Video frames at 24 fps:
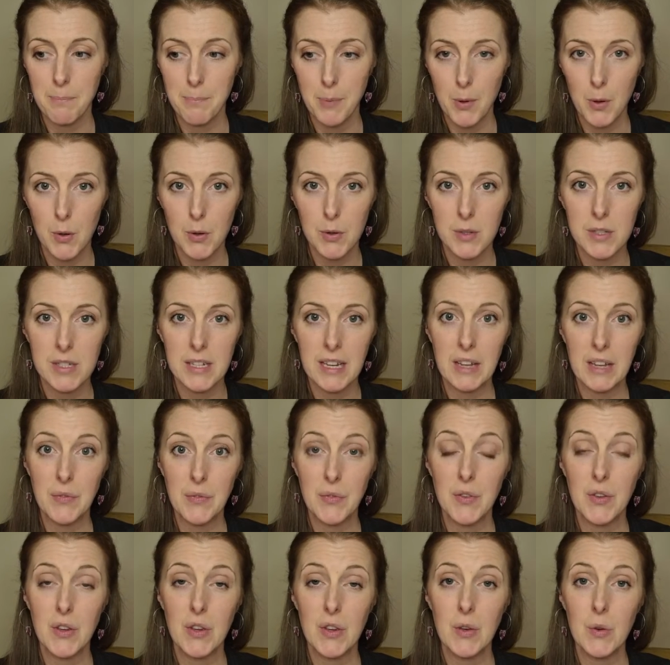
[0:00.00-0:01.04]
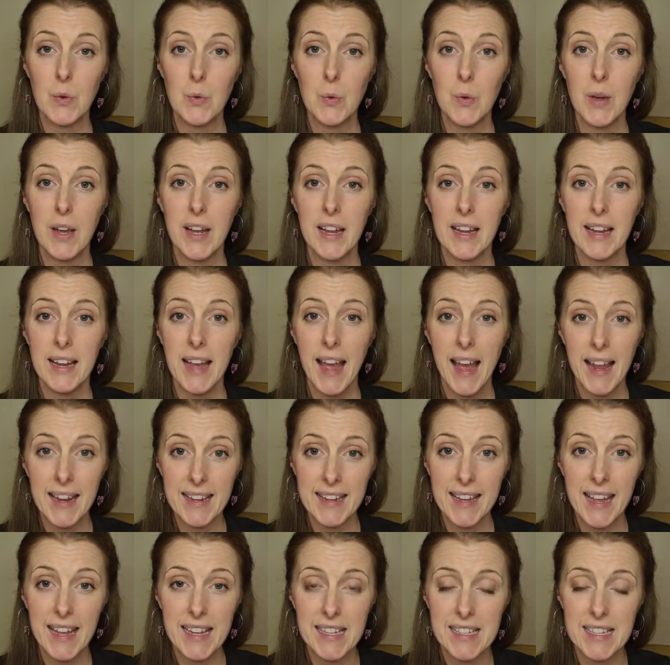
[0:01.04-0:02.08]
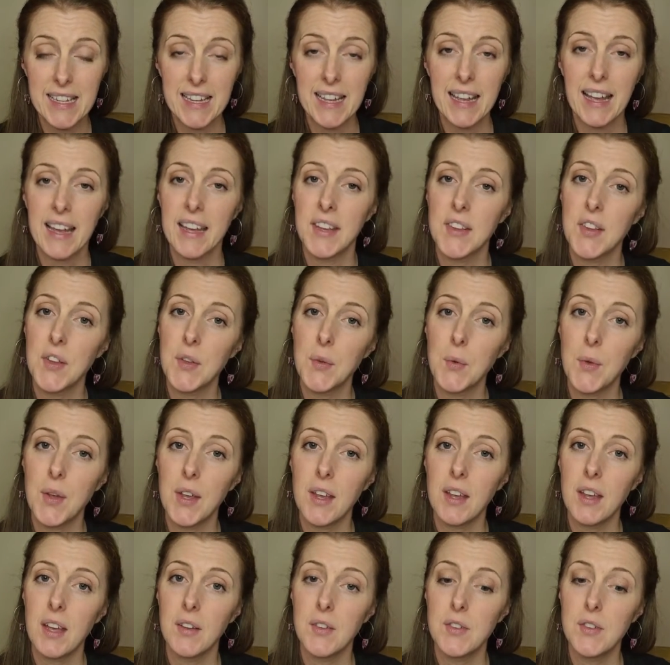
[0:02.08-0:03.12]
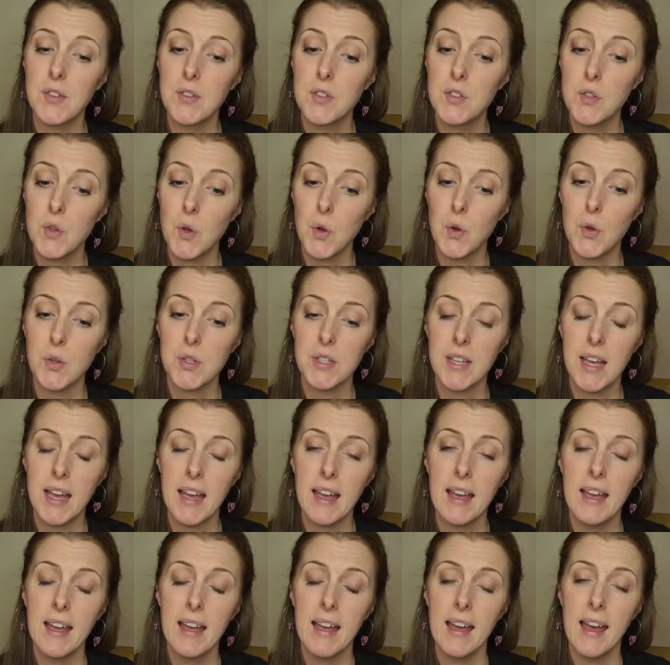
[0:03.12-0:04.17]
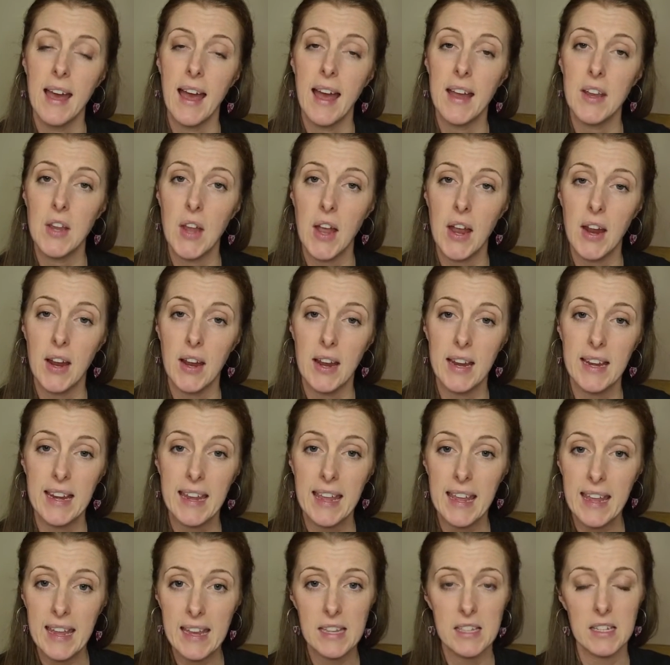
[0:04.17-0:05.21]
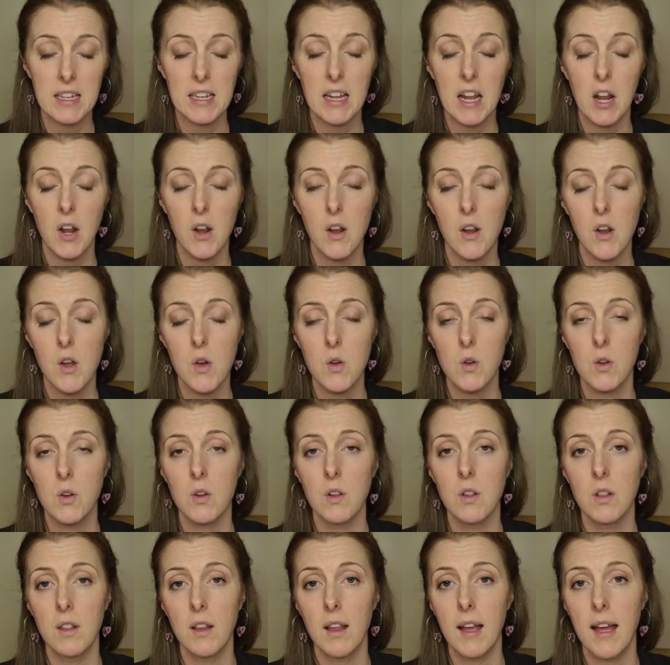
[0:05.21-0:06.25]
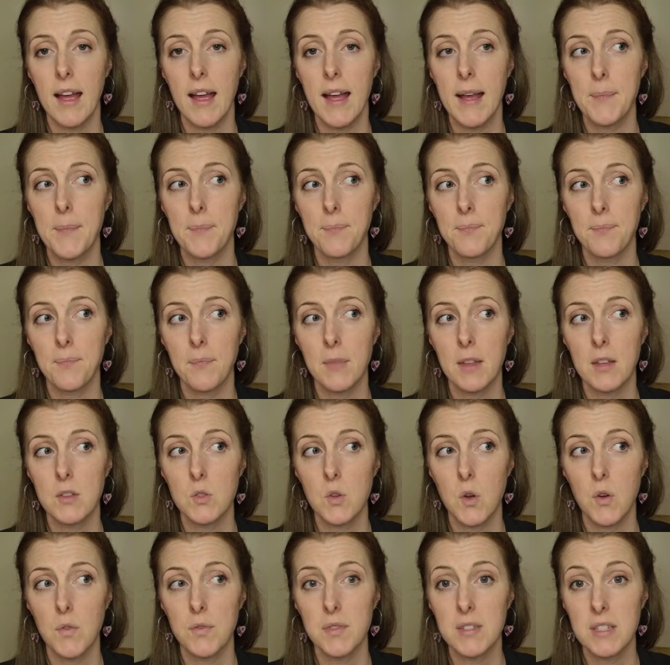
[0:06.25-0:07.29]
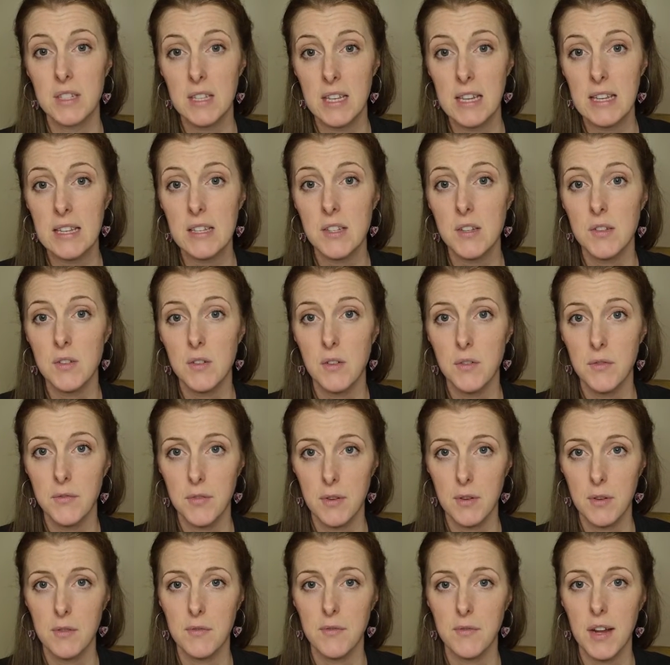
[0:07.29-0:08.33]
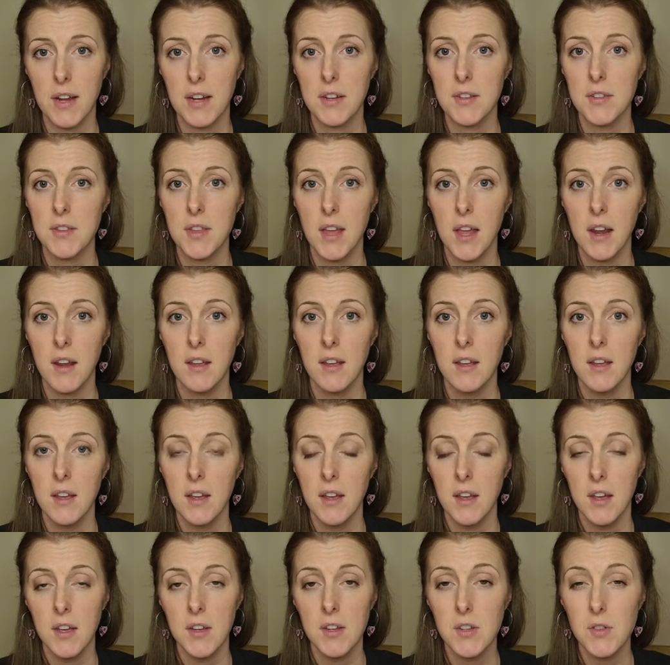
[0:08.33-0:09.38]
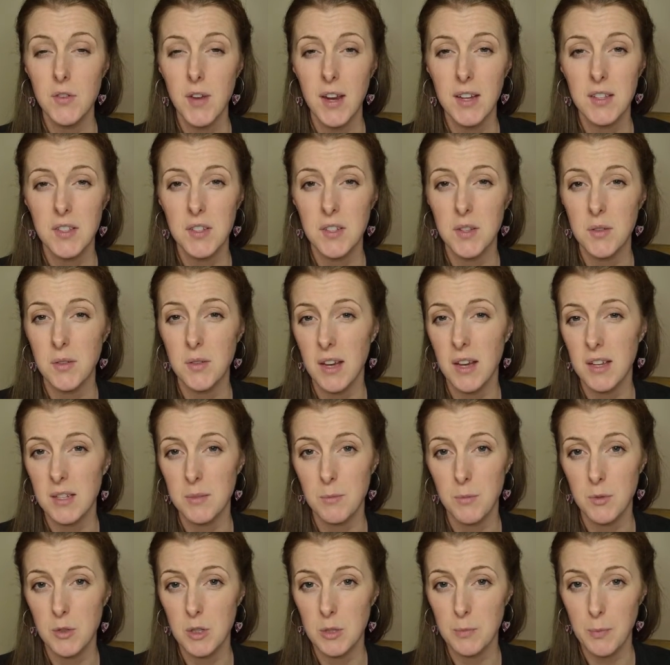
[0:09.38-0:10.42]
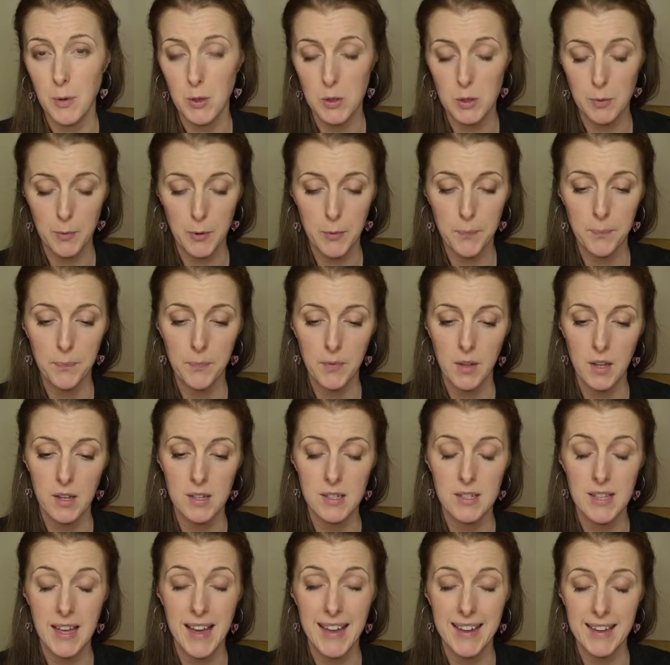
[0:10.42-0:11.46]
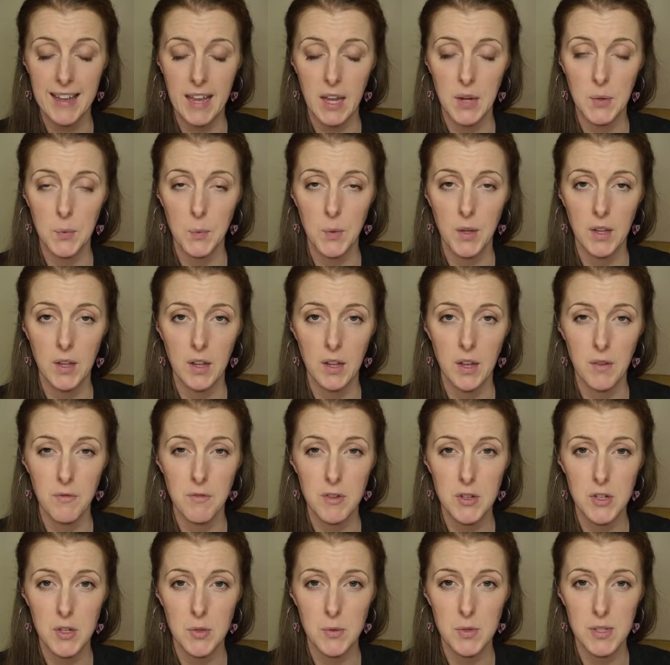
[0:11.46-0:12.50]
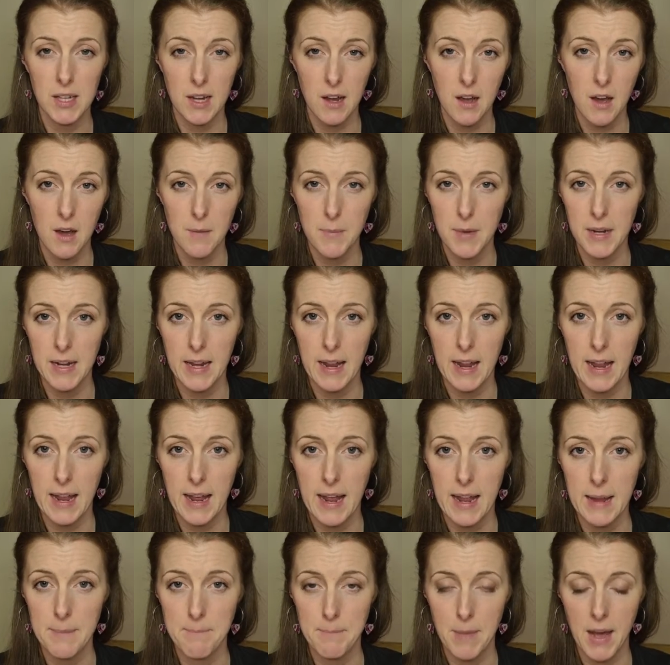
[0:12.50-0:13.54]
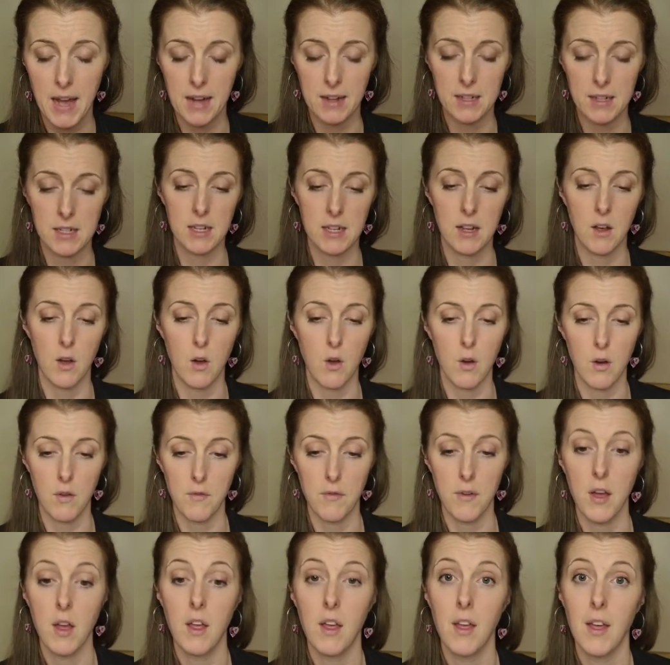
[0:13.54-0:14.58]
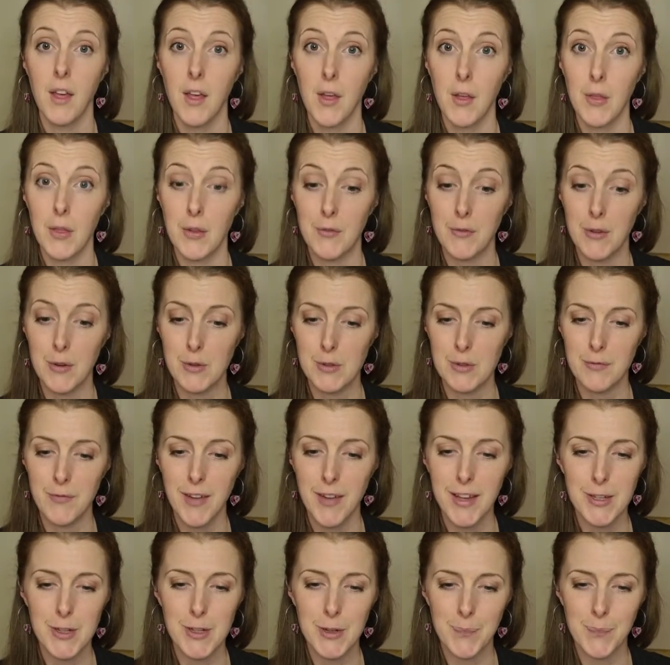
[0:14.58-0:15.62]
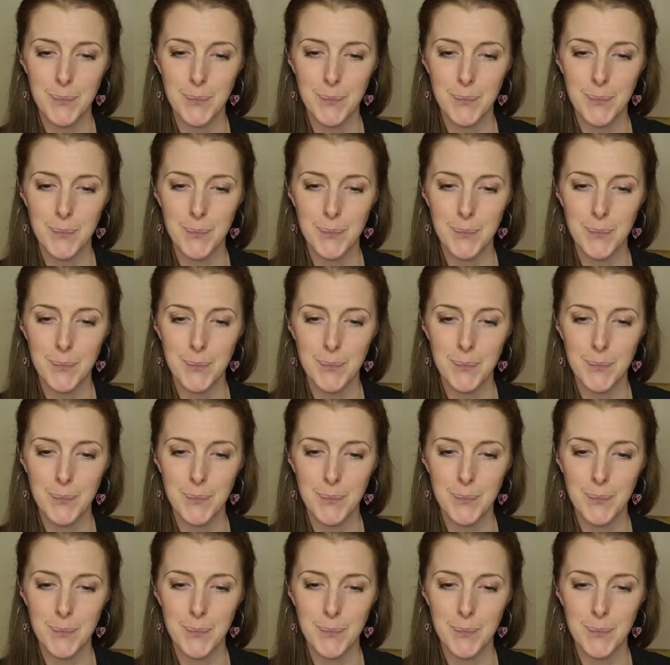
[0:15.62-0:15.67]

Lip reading: But if you can get it and you can source it and you can eat local sort of seasonal fruit and veg, then try to do that as much as possible because that again will reduce the carbon impact of the fruit and veg.